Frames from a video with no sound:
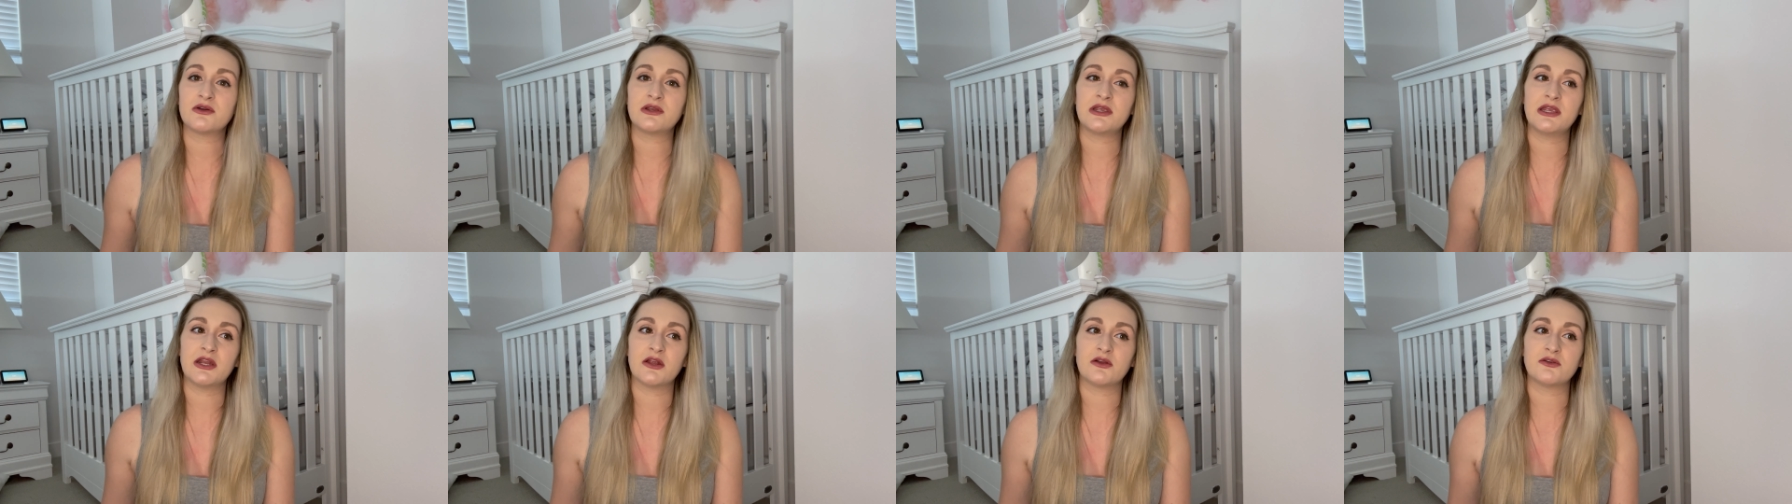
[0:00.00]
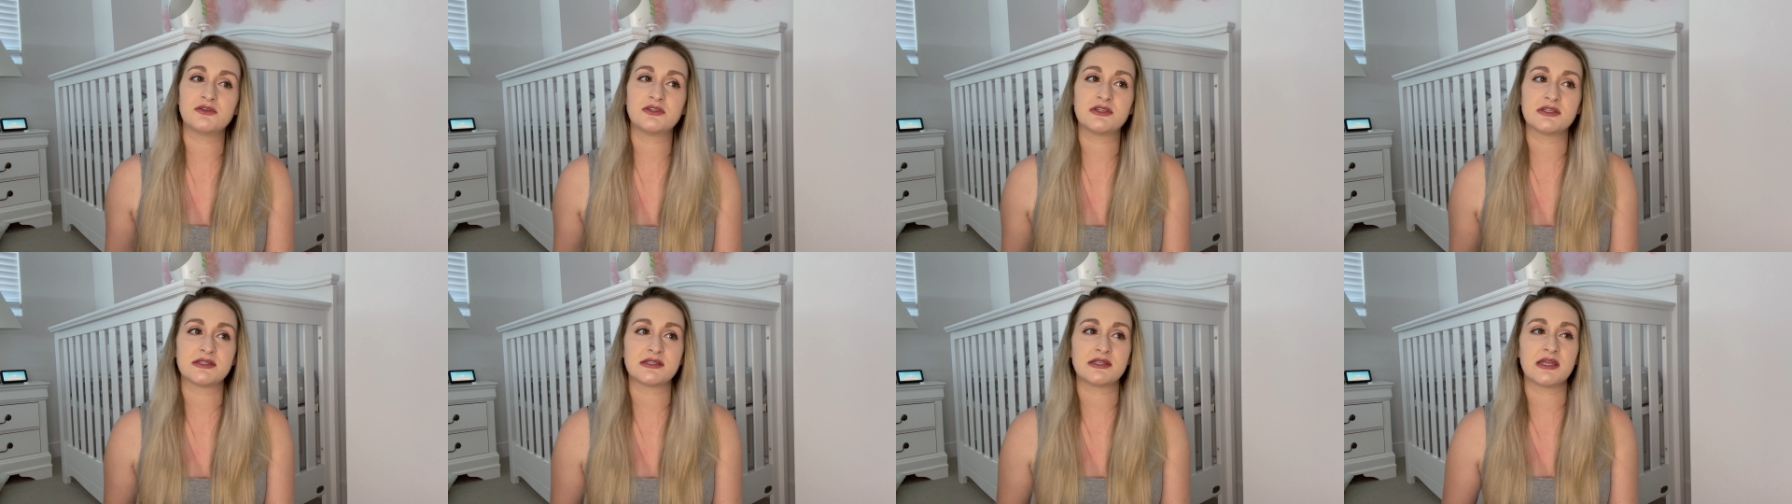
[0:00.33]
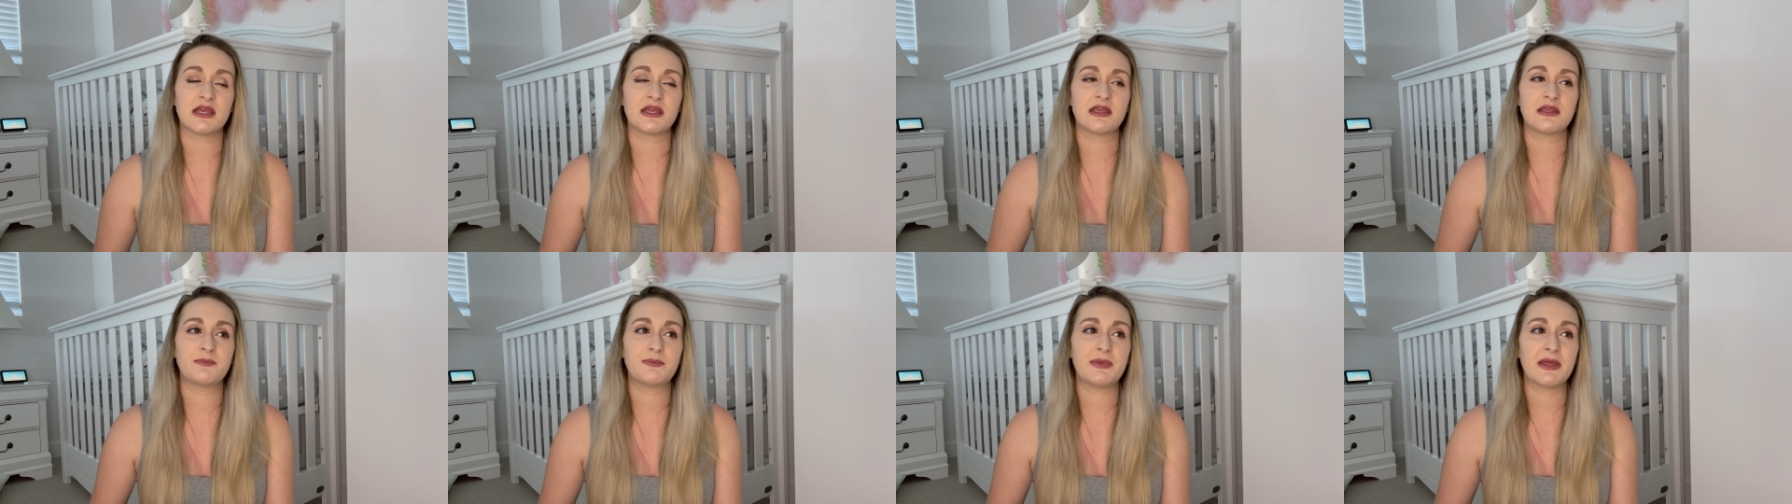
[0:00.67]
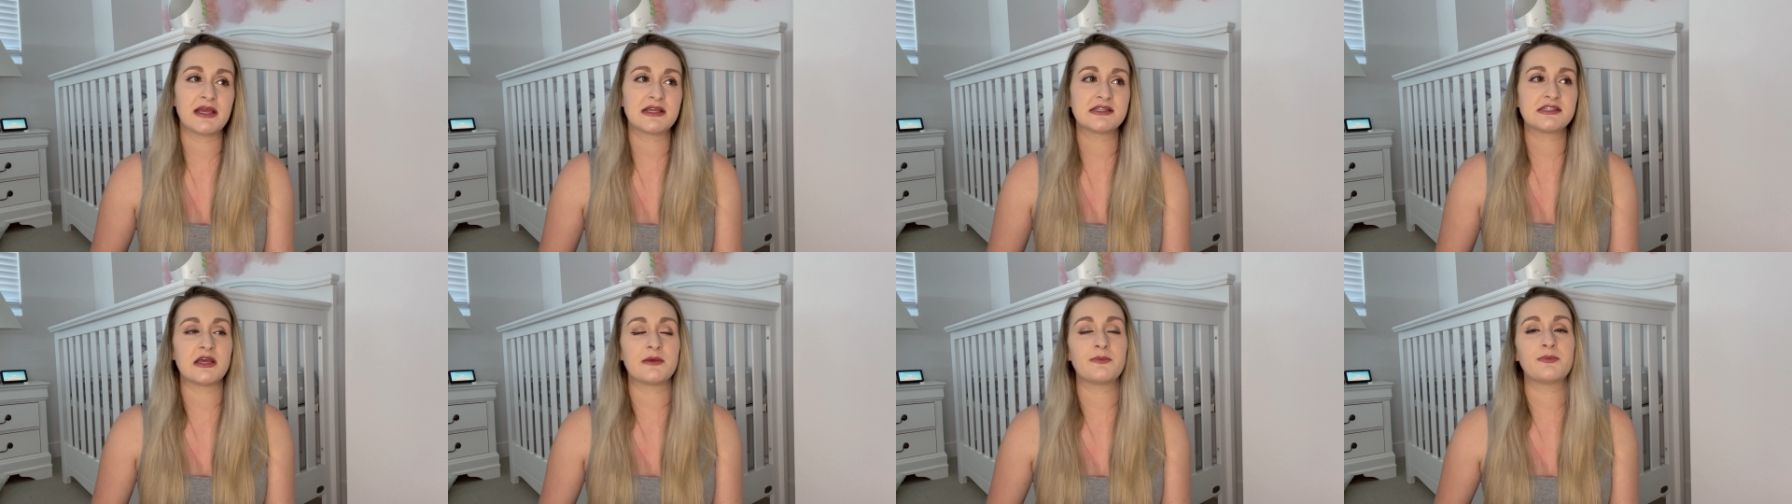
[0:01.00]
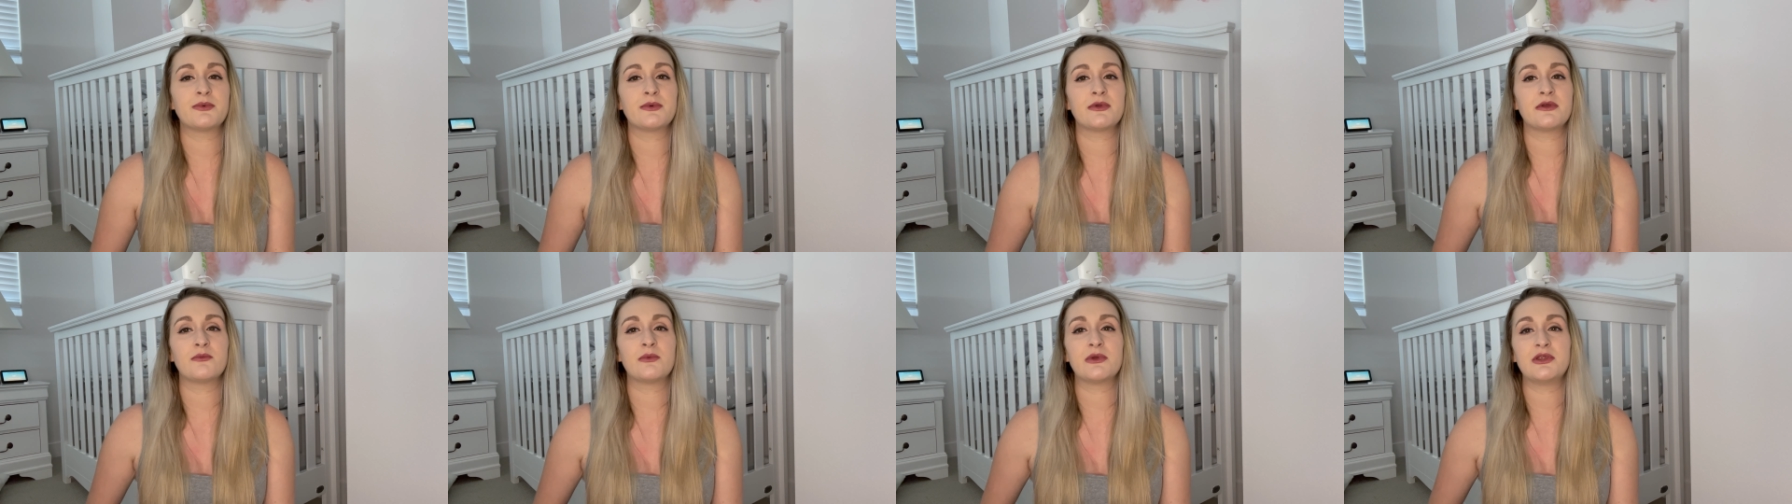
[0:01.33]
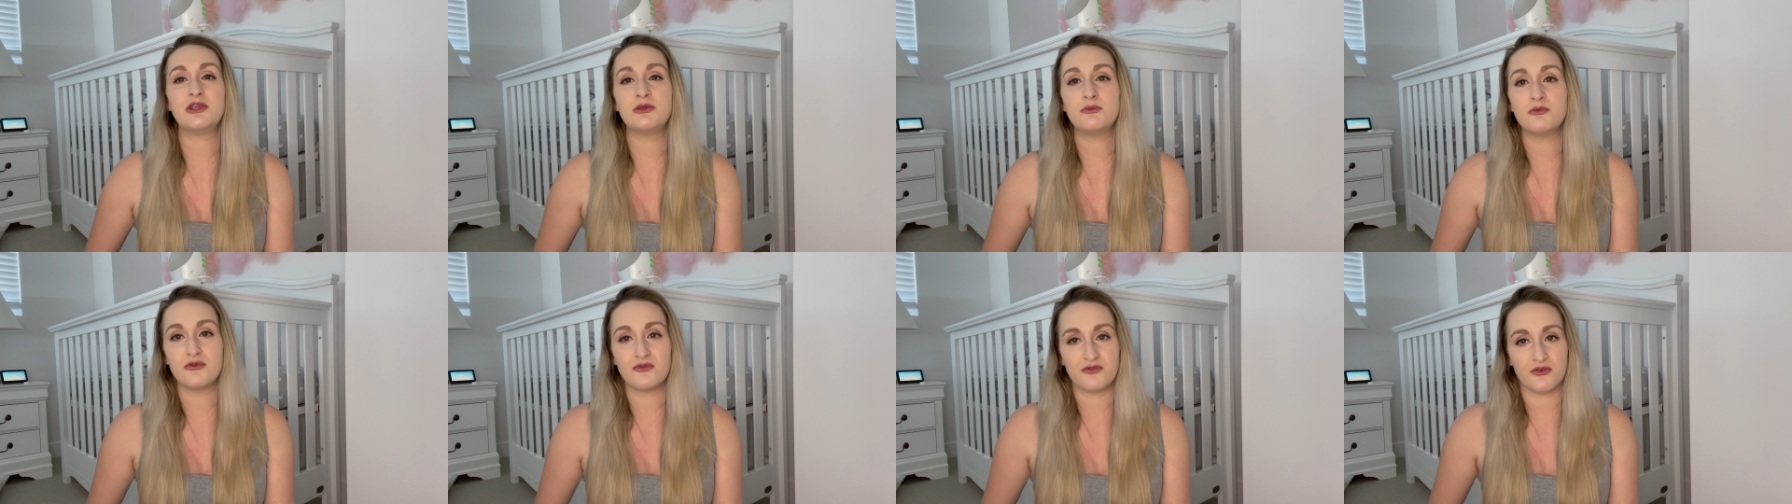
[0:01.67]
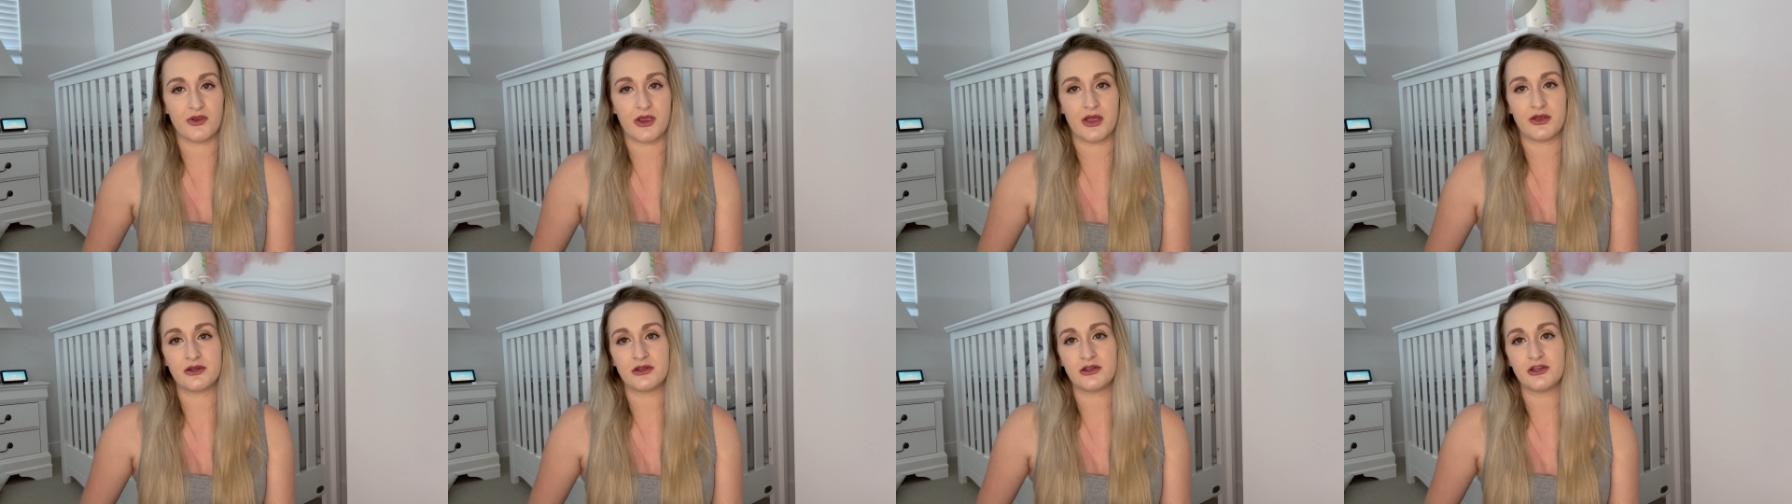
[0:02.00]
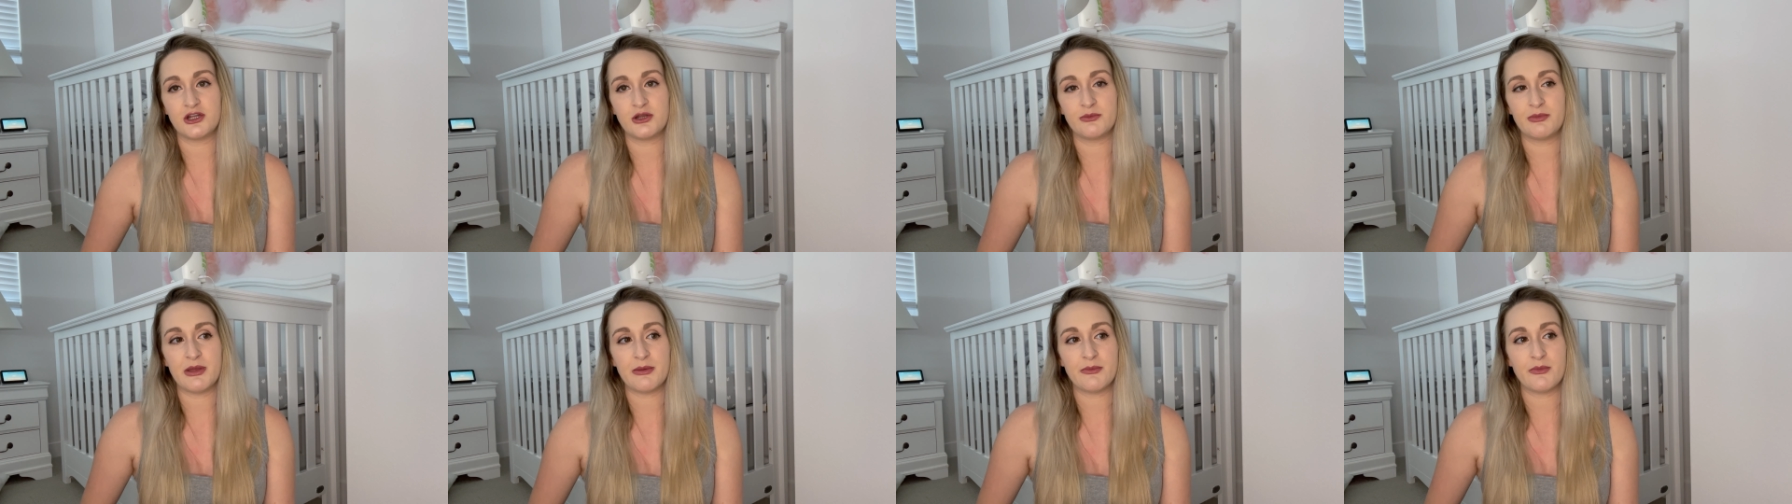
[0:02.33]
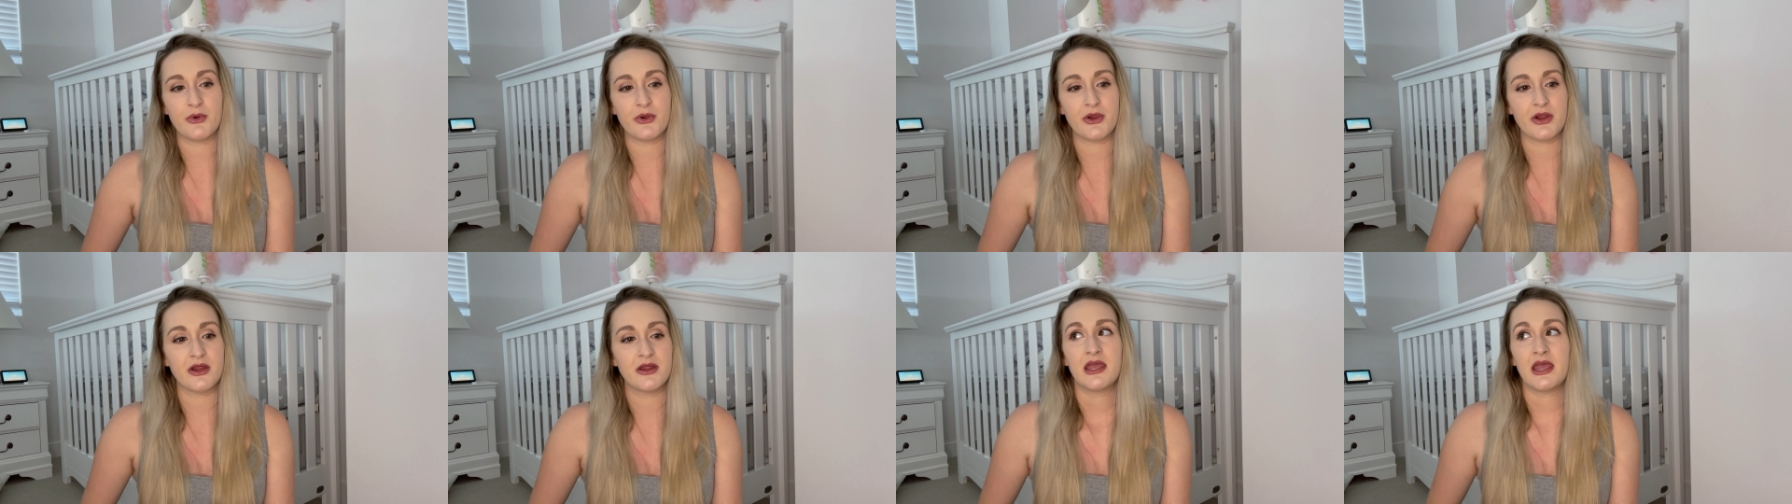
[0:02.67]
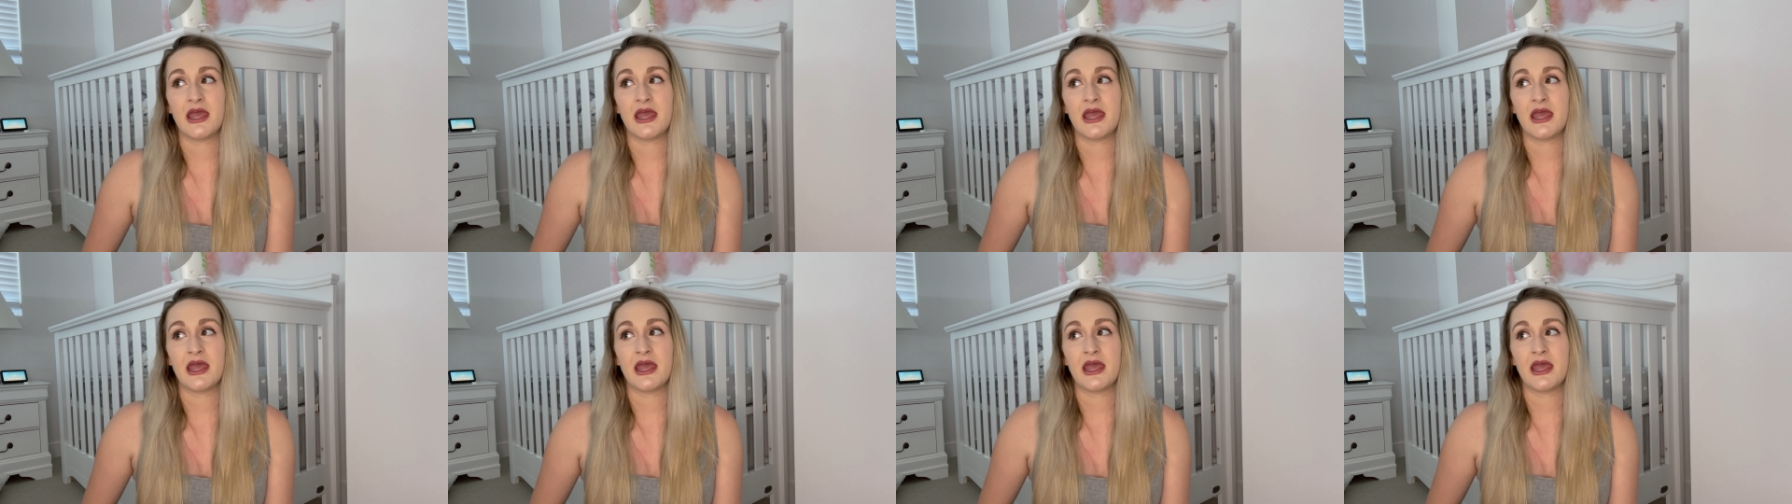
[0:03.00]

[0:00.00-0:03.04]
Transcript: you know, just it picks up when you move around a little bit more.